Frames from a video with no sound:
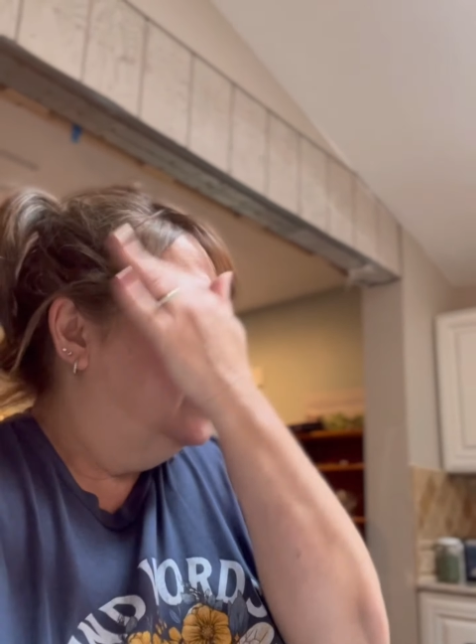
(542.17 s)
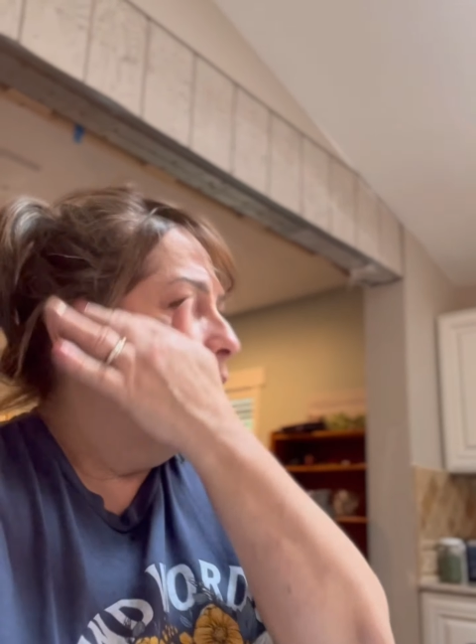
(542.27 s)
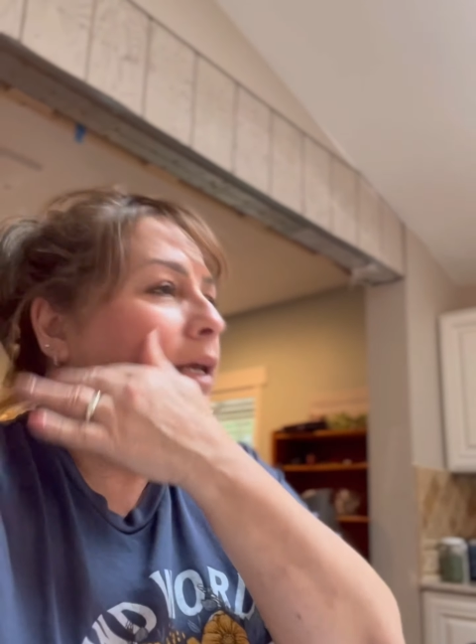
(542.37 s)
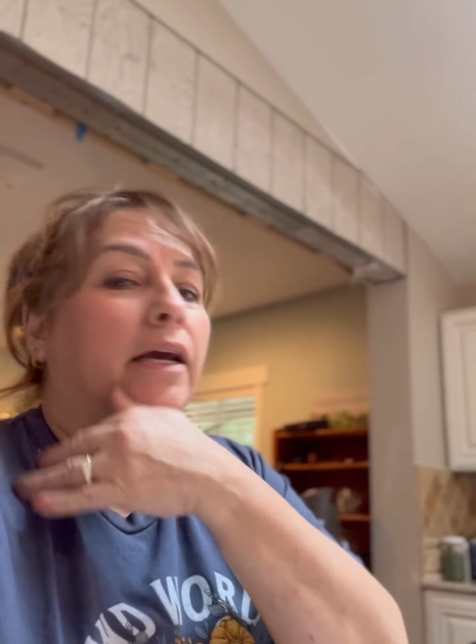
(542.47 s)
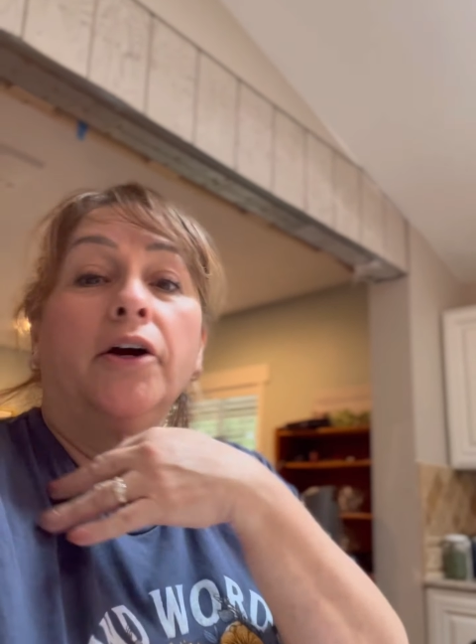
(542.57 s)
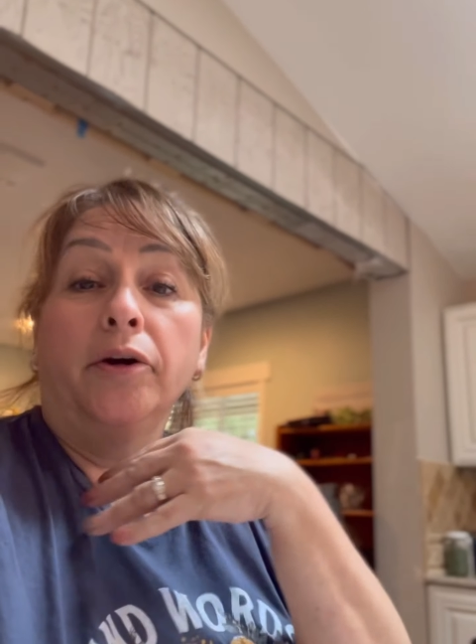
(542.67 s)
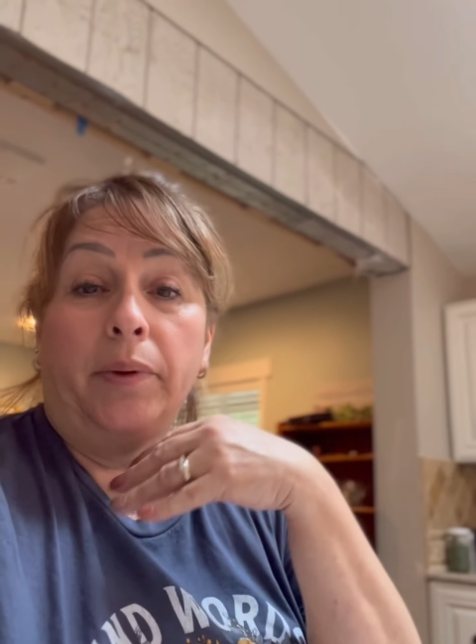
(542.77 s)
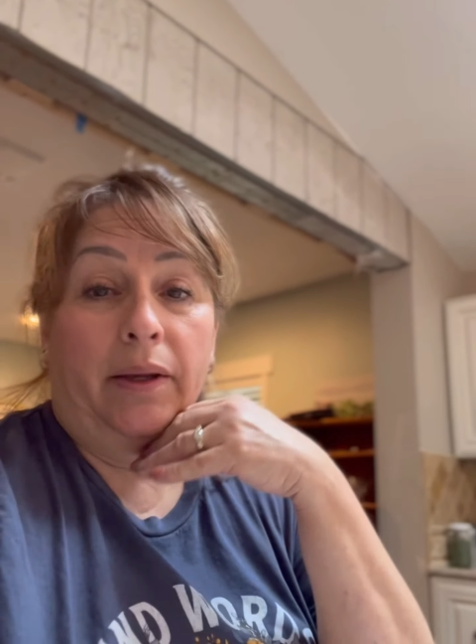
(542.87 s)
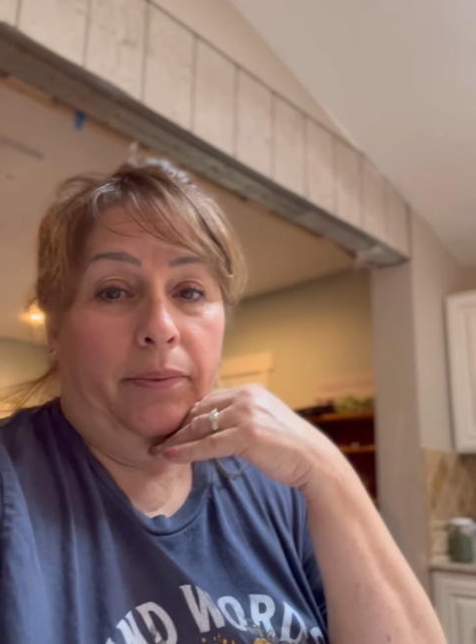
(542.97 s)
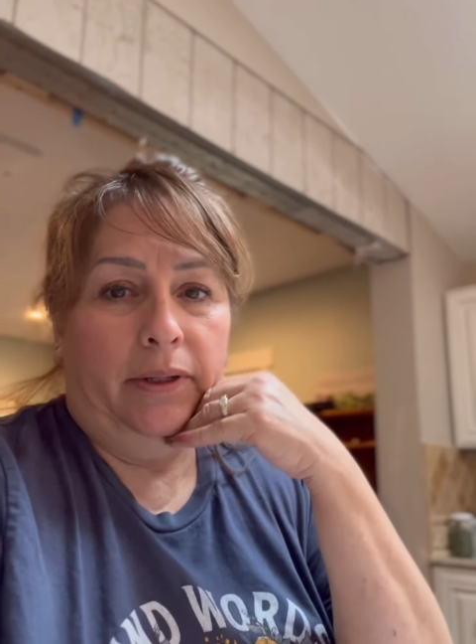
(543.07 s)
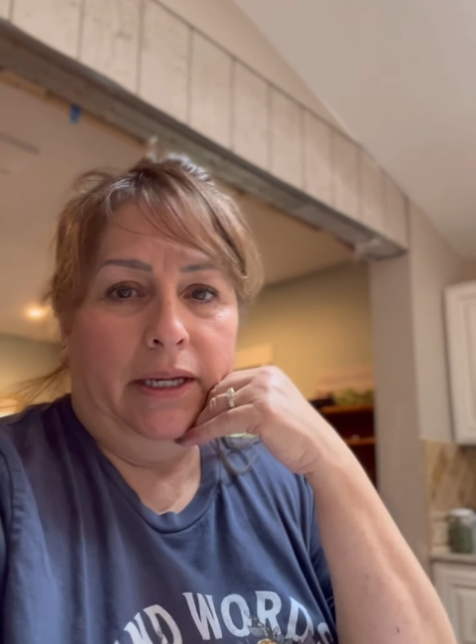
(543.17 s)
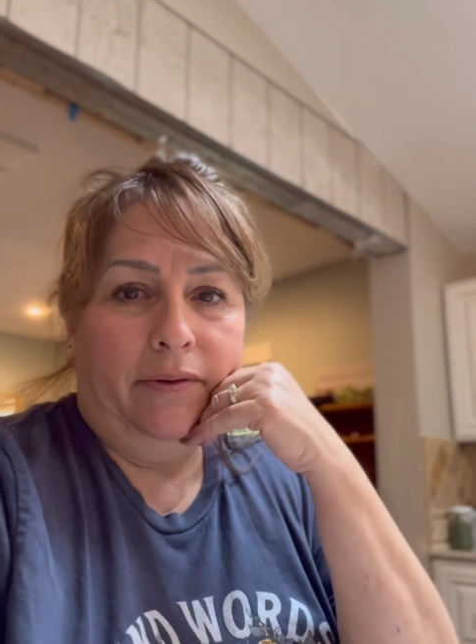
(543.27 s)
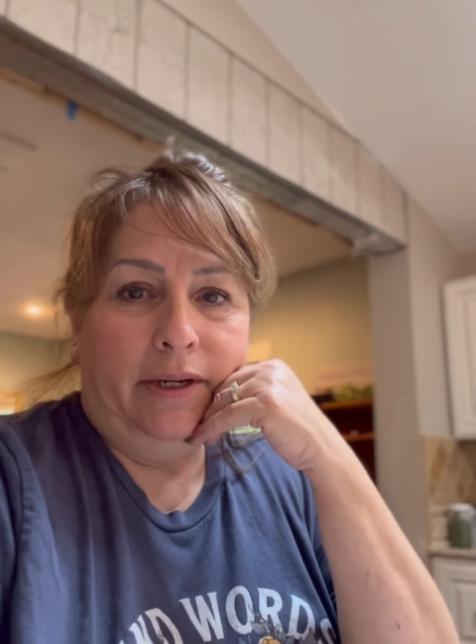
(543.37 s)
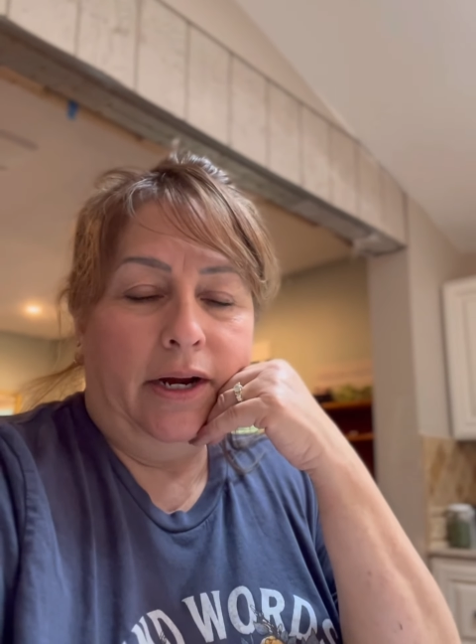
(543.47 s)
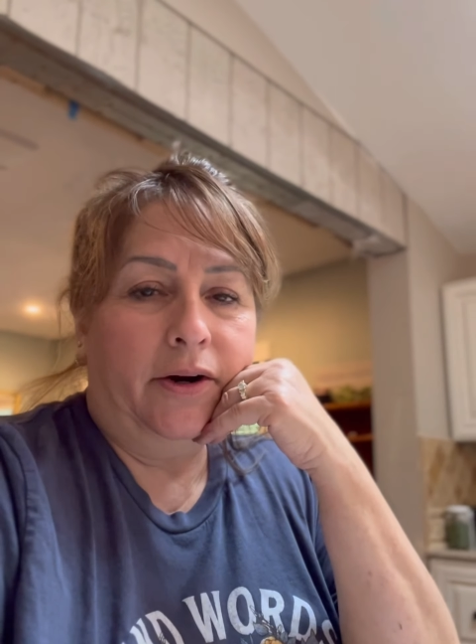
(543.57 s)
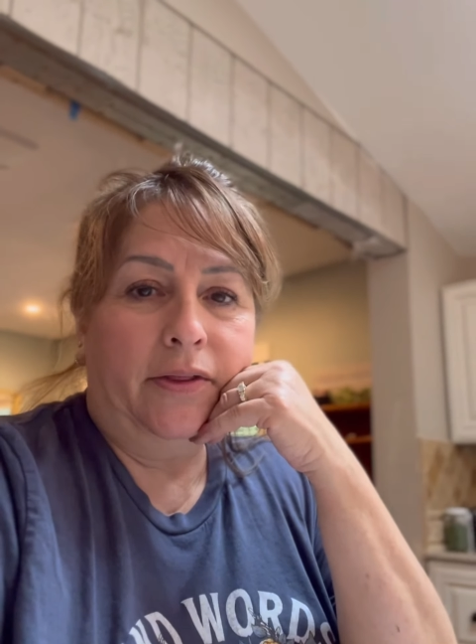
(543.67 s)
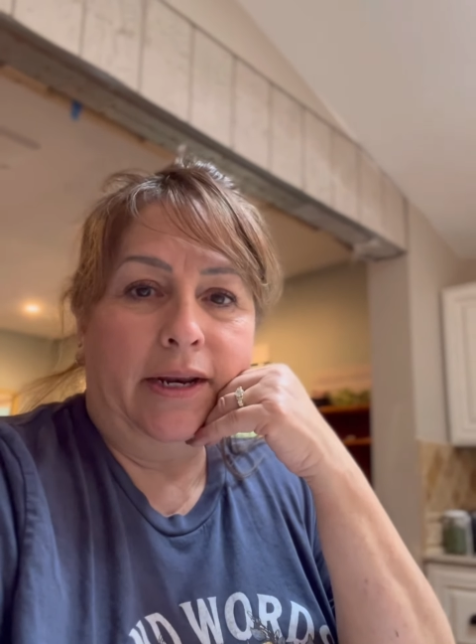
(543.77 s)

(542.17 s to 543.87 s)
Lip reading: younger people, even younger than